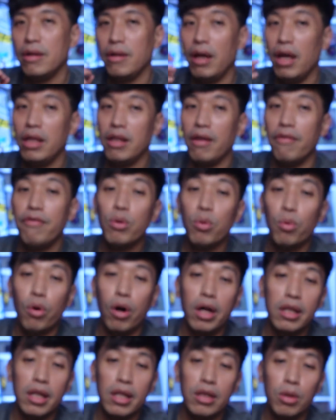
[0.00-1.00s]
And if you
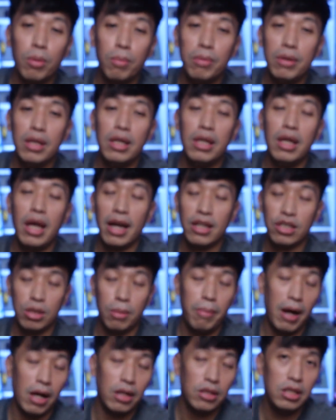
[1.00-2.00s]
want it to be extra
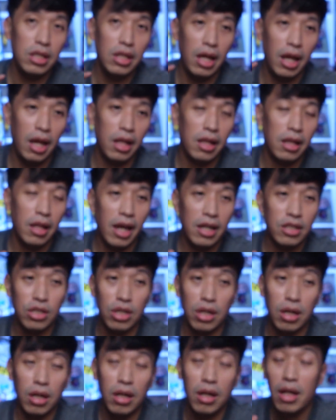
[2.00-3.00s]
bouncy and
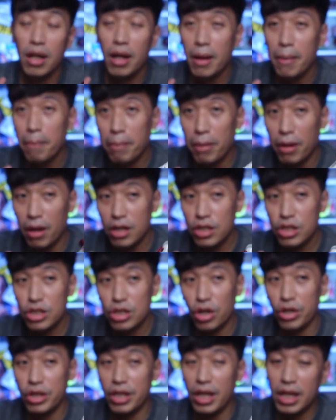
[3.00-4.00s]
extra plush
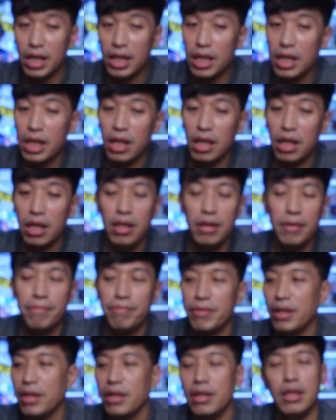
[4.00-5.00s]
on the heel,
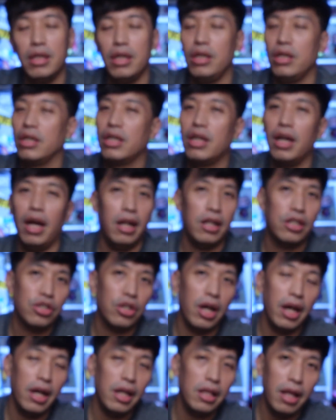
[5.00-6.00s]
you gotta
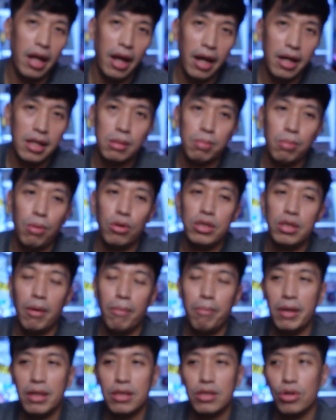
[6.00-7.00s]
try the explosive
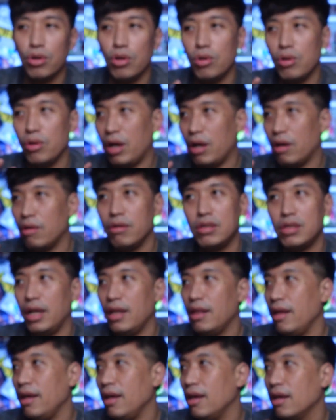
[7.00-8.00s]
midsole, which I
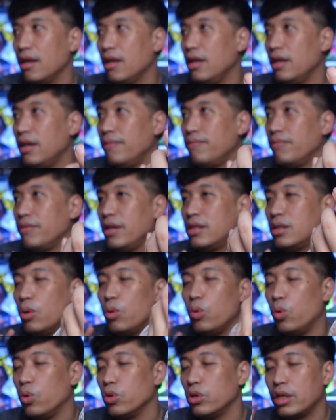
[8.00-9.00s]
think it's
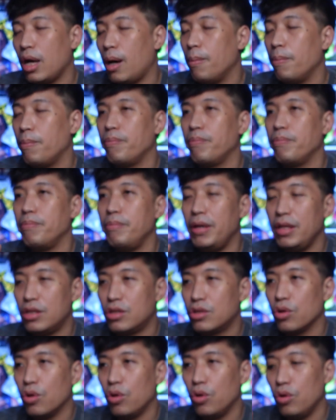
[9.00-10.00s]
a top
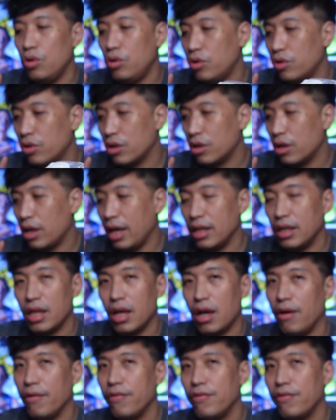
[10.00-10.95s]
midsole right now.